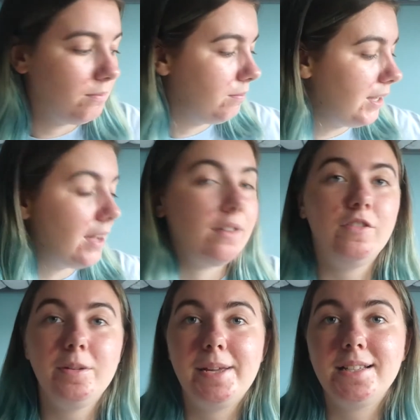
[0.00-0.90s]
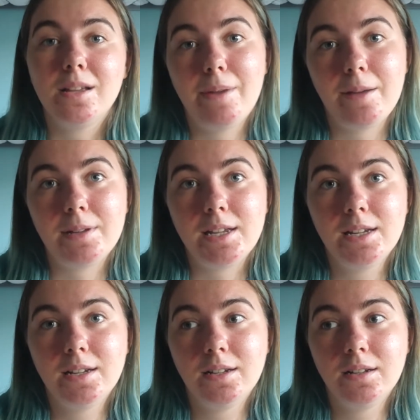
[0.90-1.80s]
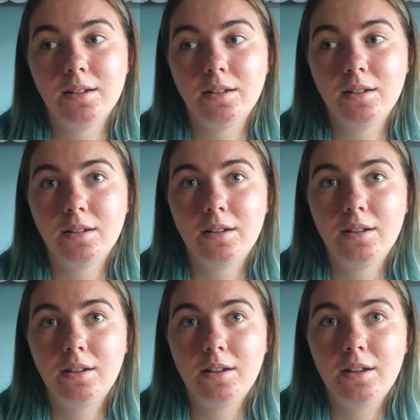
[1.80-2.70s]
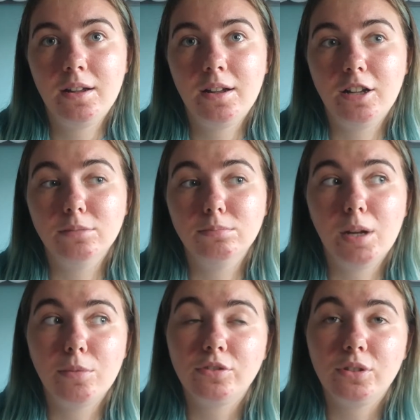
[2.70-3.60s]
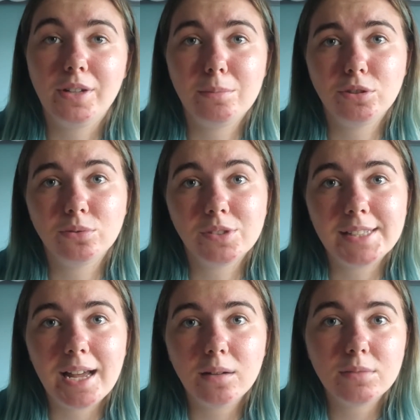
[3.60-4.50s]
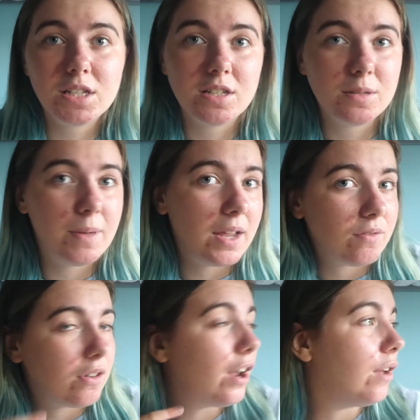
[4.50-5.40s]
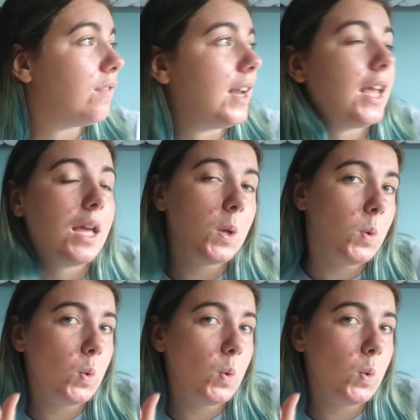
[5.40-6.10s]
But yeah, freebies, I'm happy. I'm off to go get McDonald's now, my sister's paying for it, hopefully.